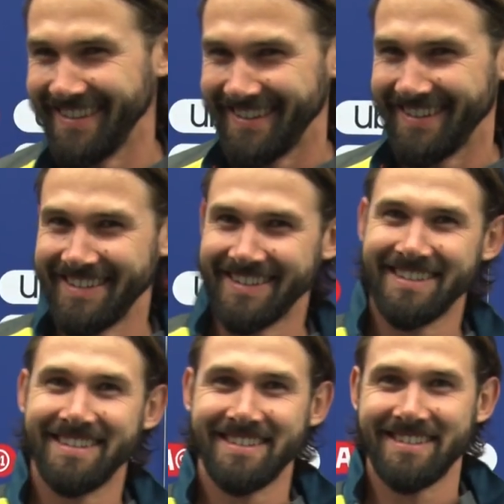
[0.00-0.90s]
say yes, I
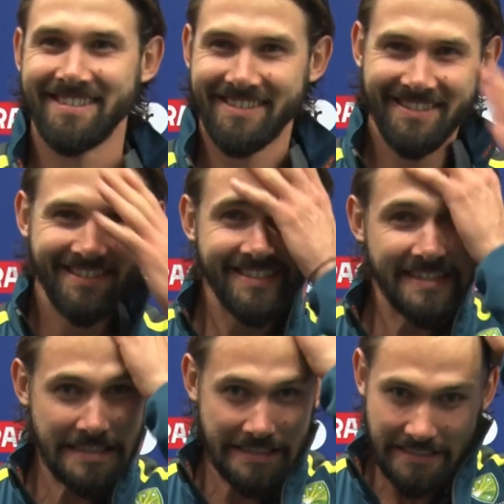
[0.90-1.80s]
wouldn't say no. It's um,
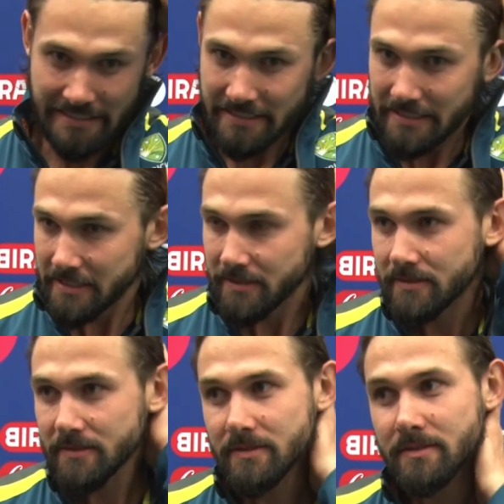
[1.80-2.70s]
you
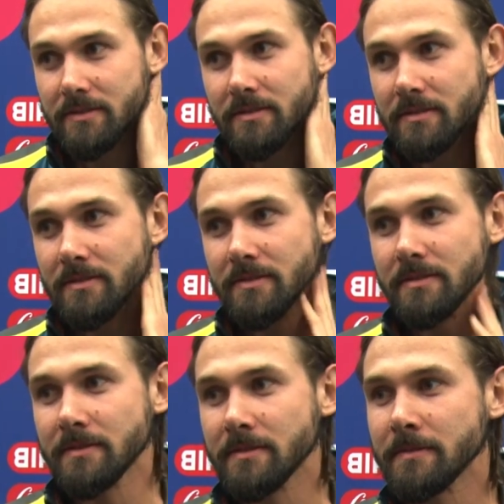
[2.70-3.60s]
know, obviously
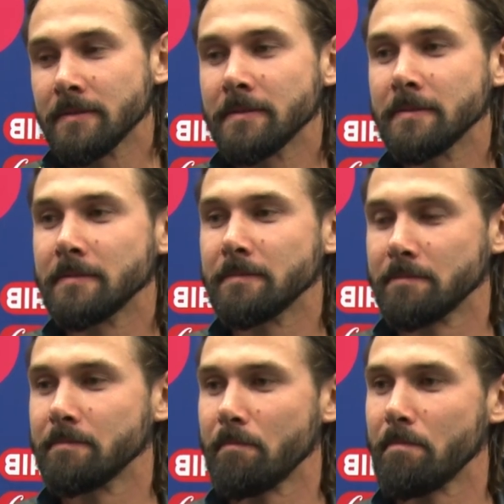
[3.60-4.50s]
a, a great
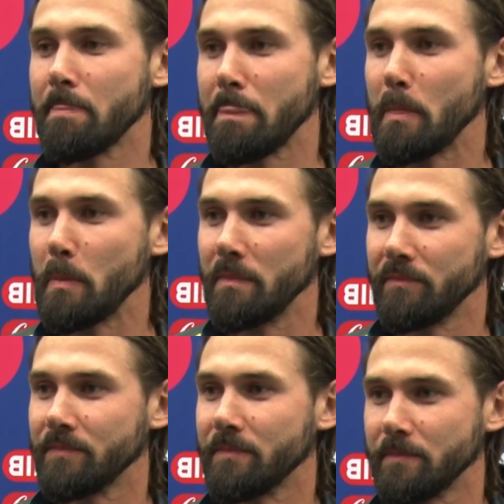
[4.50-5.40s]
result for, for
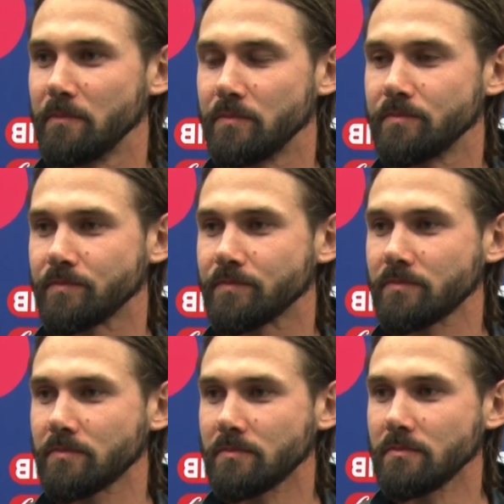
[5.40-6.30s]
Australia today and a
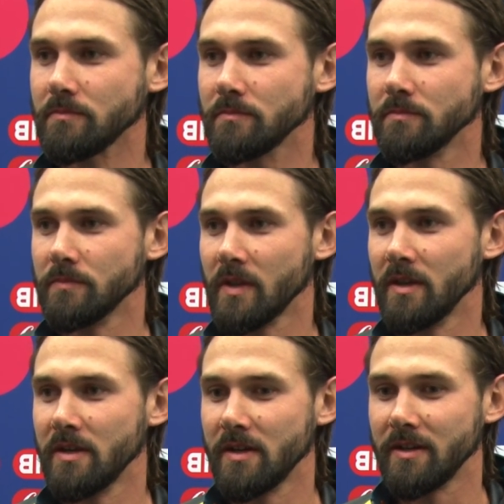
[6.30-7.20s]
real team performance.
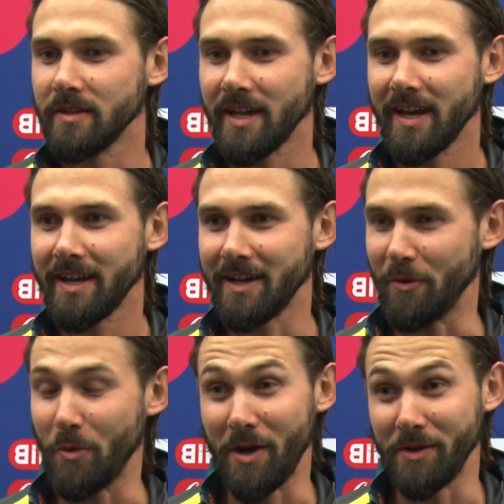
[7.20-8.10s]
Yeah,
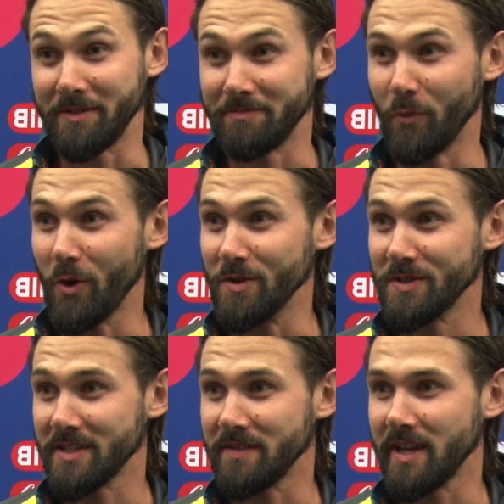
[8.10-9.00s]
well, it
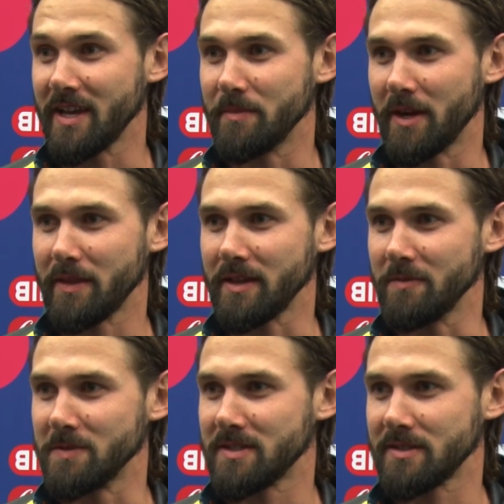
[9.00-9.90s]
was in the end, but I think there
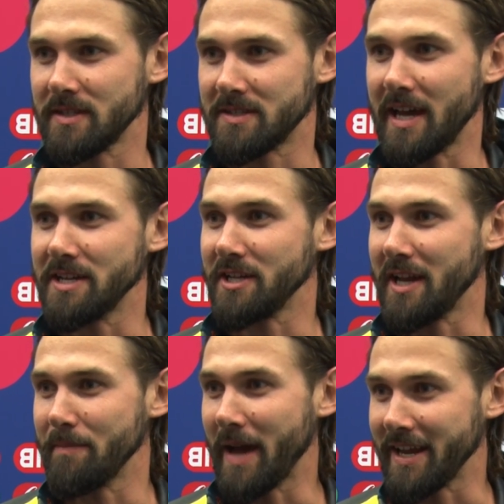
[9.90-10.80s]
was a stage in
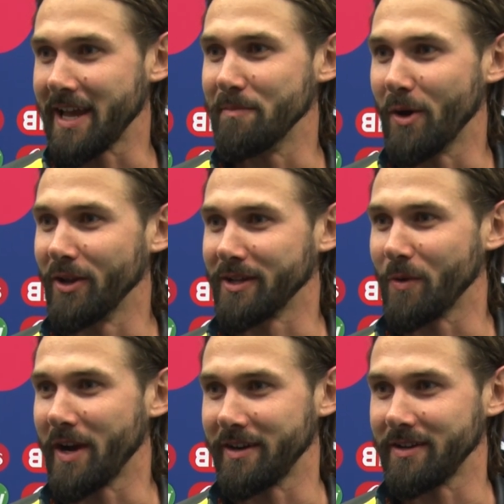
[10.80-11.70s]
our batting and bowling
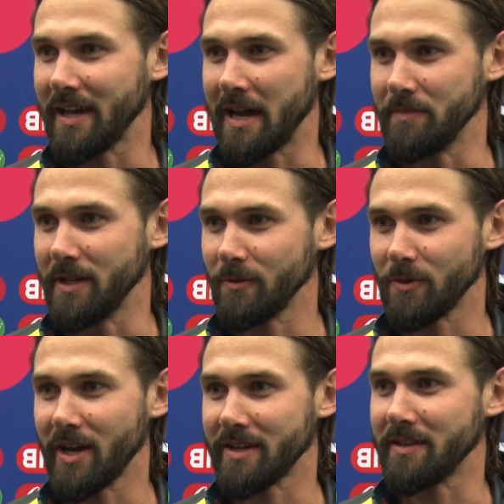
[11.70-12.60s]
where um, it looked
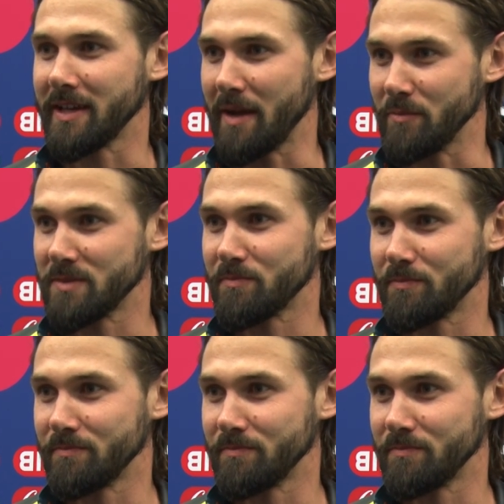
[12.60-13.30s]
like the game was,